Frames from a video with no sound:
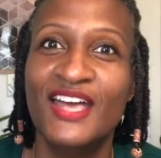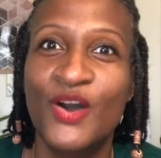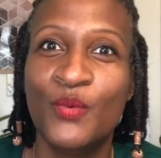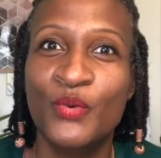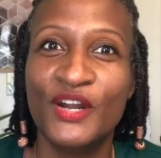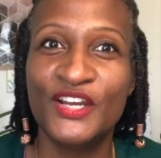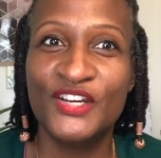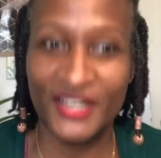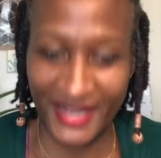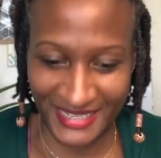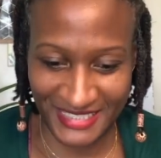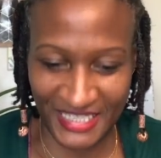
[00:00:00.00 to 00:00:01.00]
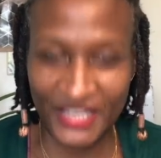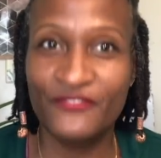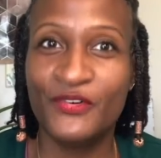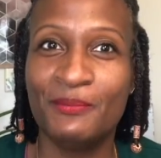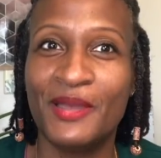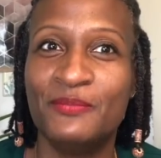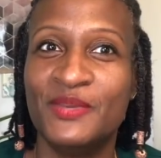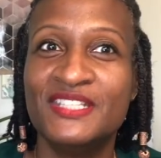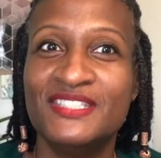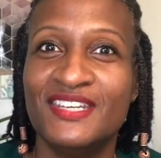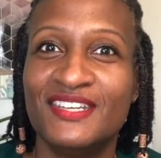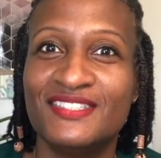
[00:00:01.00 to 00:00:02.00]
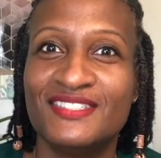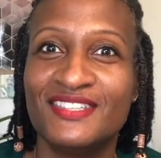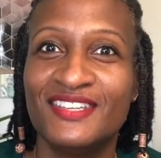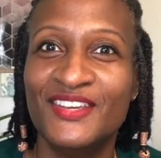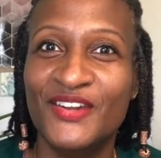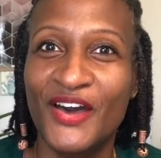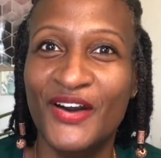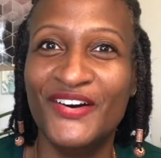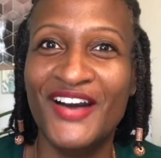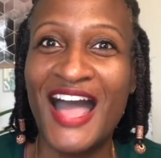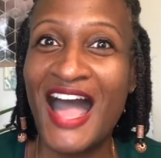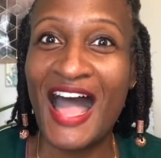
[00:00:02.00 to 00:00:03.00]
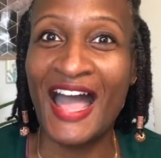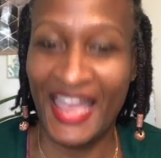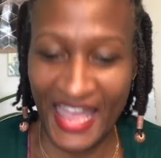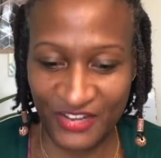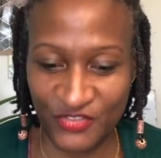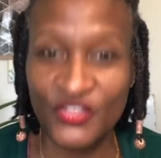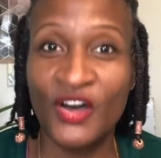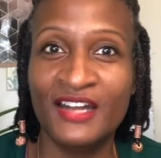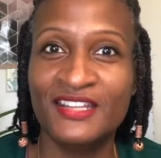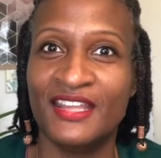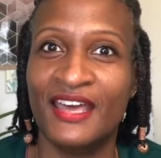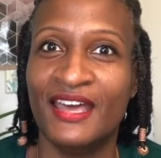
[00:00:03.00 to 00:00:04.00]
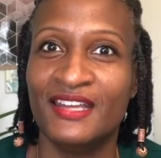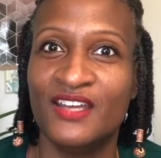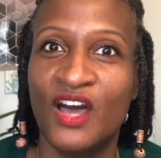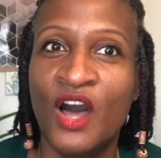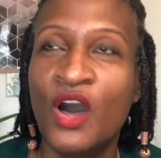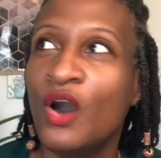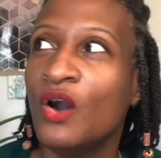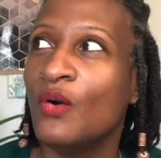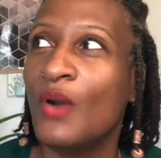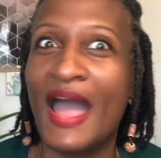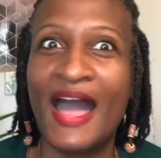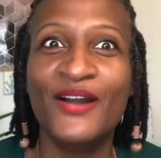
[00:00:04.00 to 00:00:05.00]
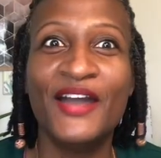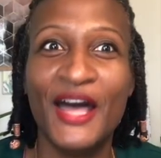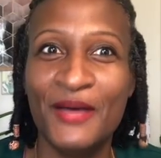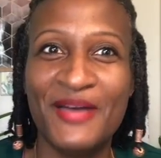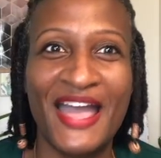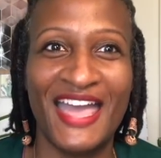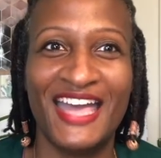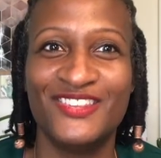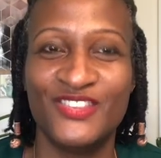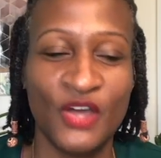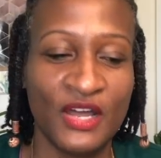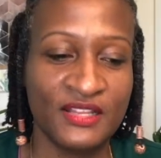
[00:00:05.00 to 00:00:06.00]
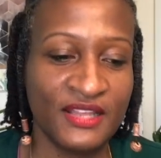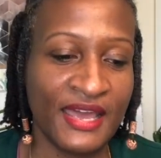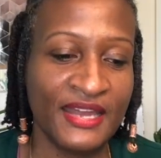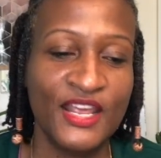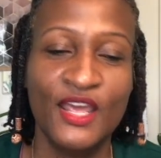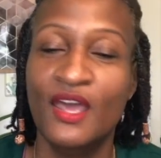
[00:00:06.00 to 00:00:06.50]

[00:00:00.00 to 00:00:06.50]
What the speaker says: What a good idea for my business. I hadn't thought of that. Oh, how come I hadn't thought of that?